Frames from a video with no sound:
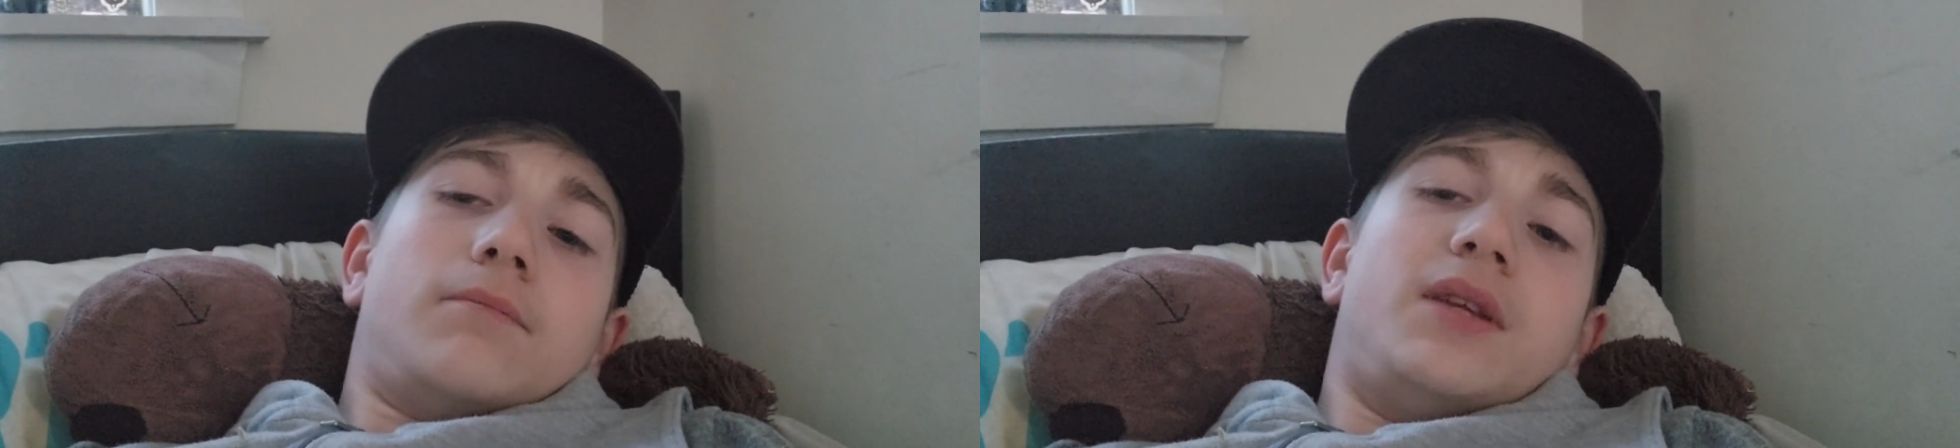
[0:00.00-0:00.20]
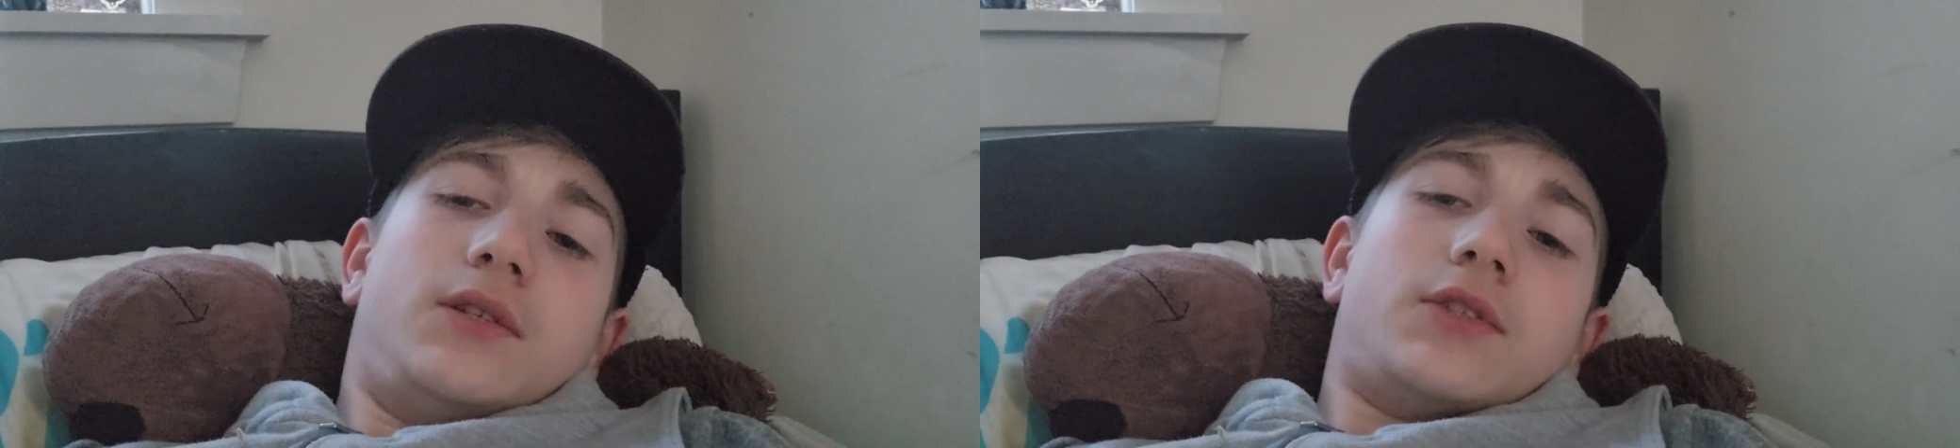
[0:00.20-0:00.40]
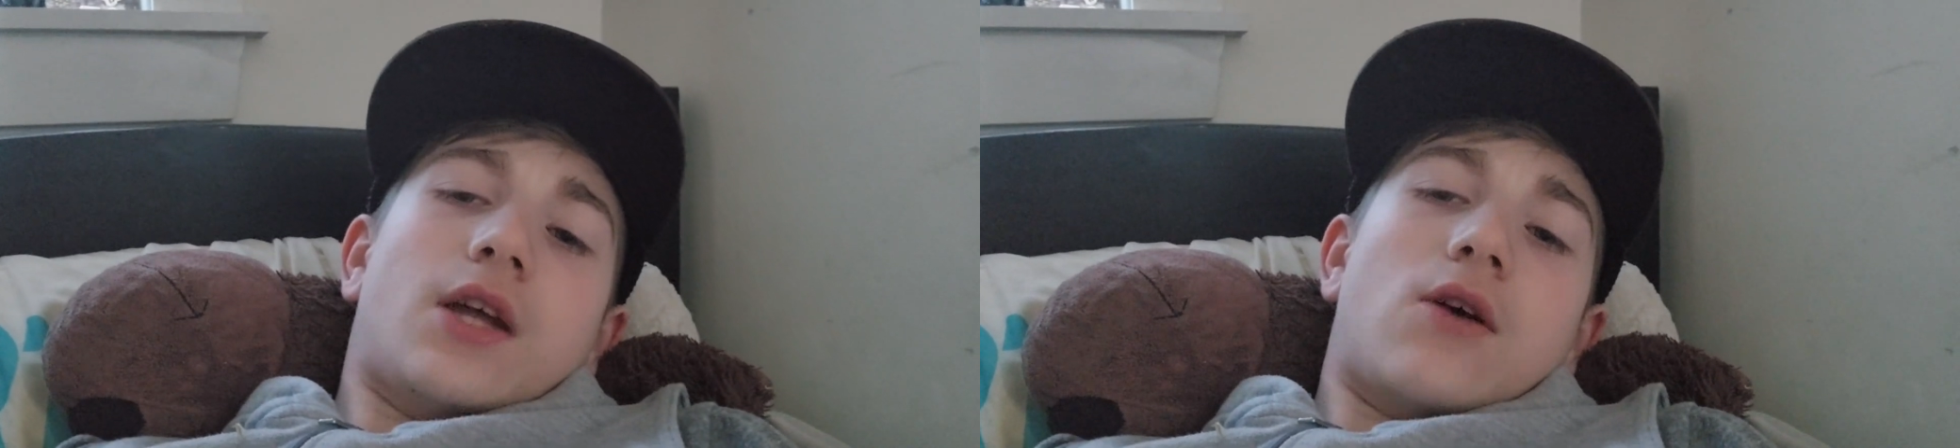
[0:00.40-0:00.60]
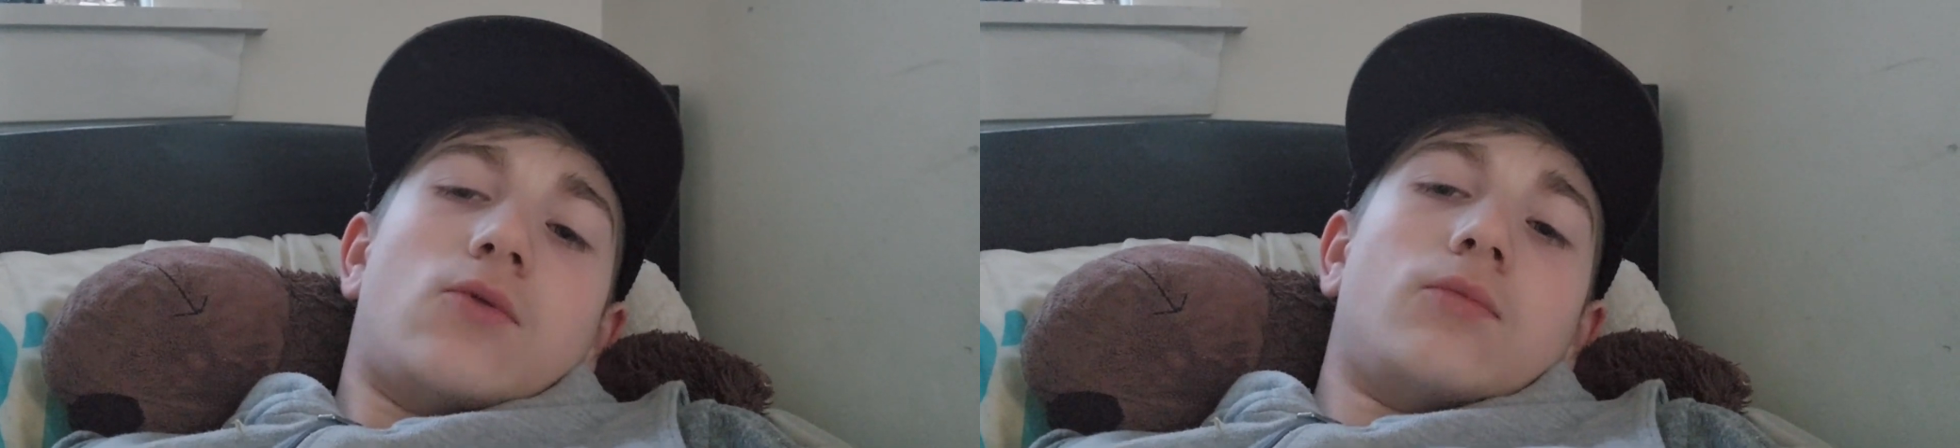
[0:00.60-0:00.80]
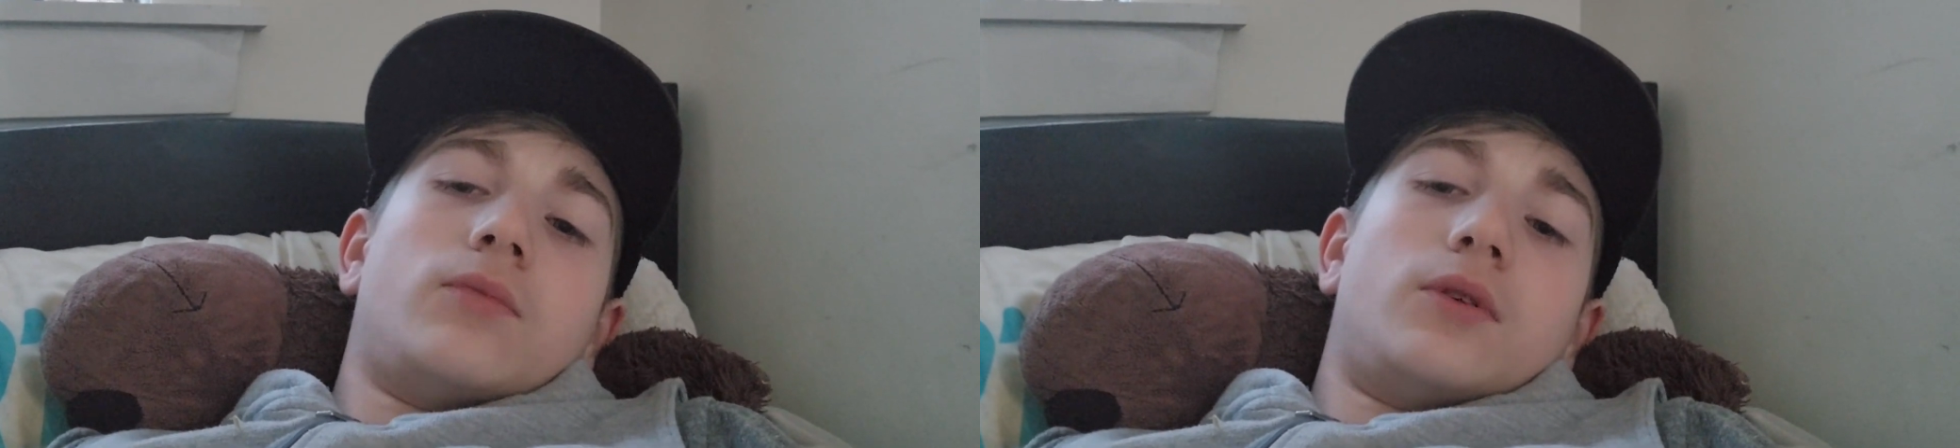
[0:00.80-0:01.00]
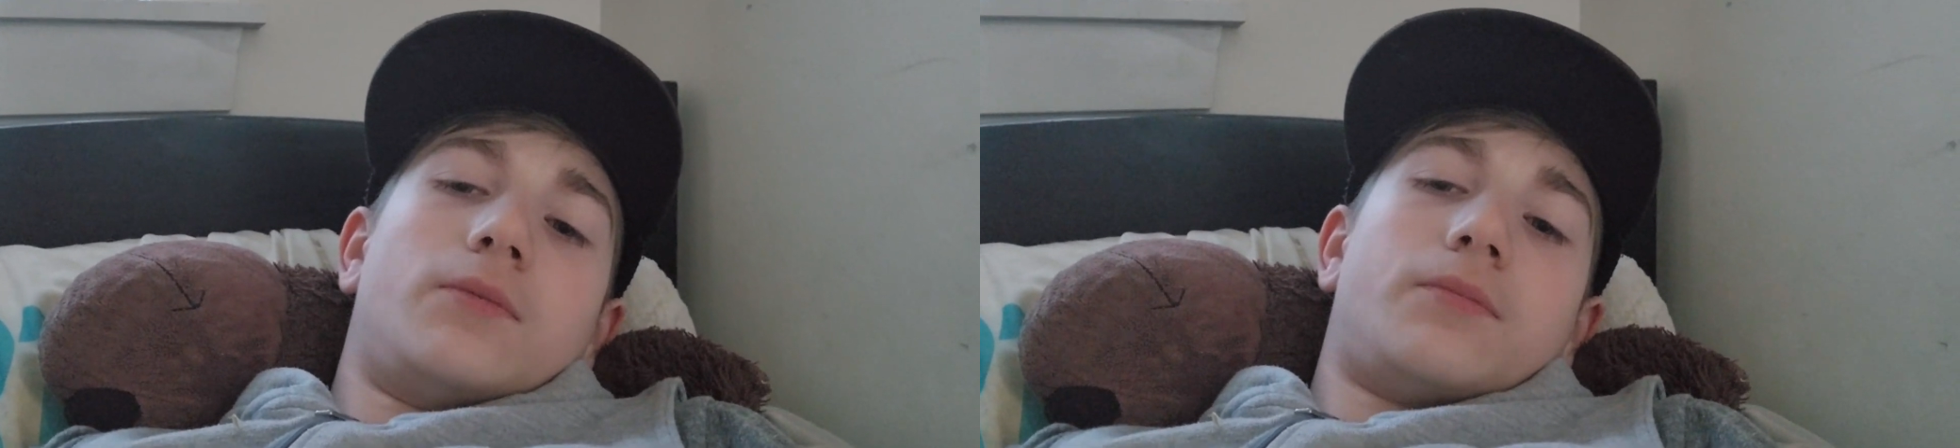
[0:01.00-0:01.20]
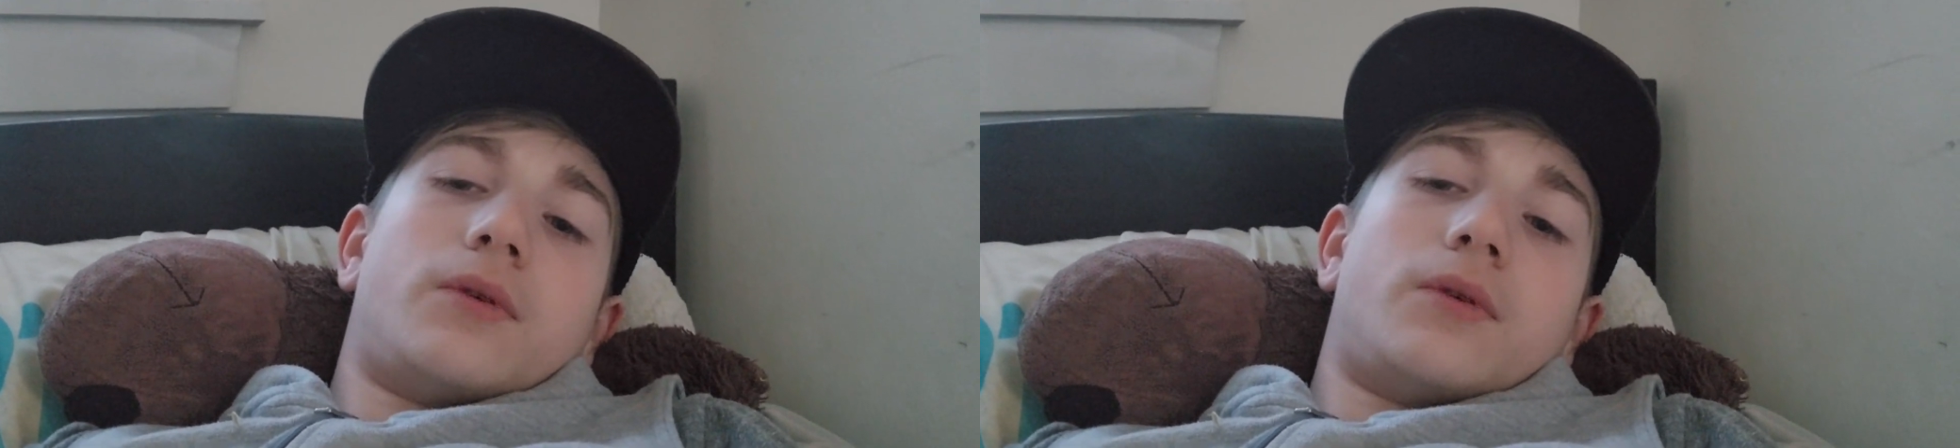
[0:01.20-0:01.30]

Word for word: Peace out, little